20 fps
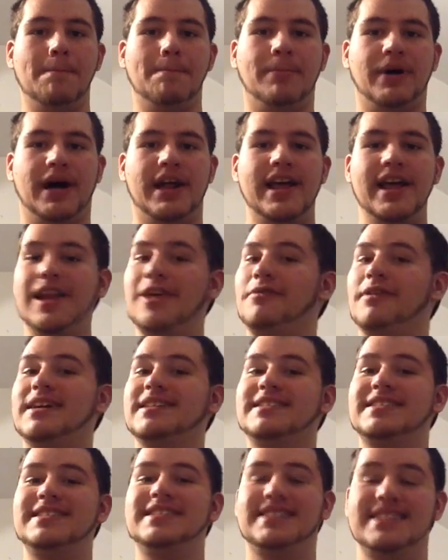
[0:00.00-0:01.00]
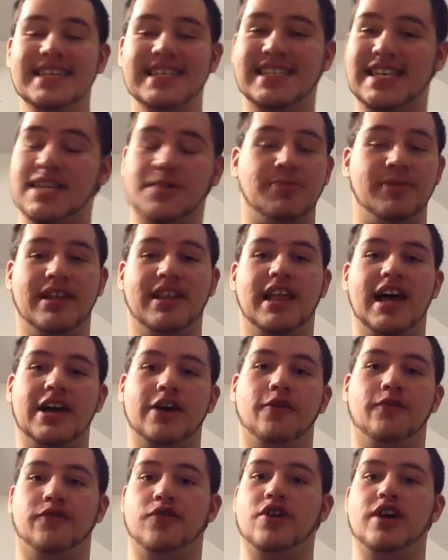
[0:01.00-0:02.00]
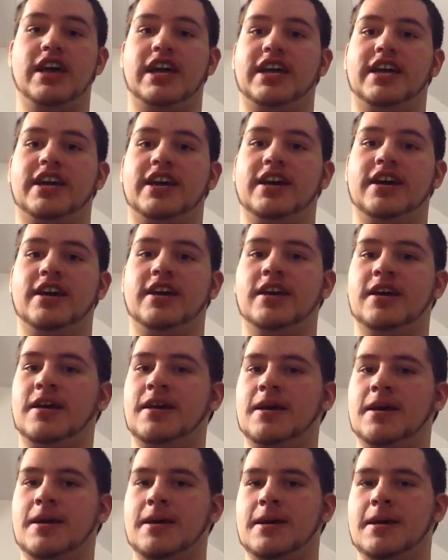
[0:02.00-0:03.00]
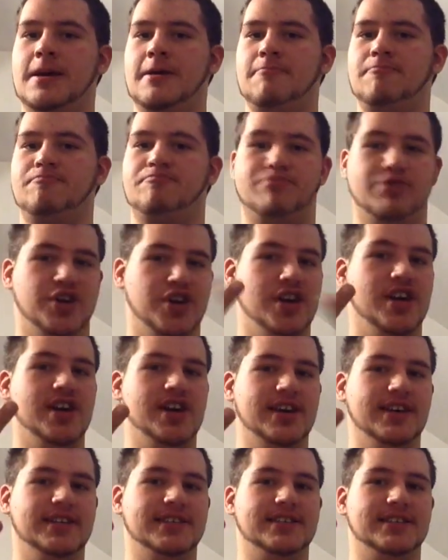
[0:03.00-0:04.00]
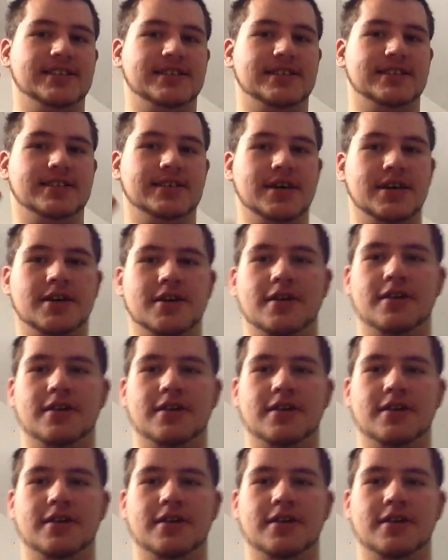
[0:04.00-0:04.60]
but anyways, this has been Lego Freak. Peace.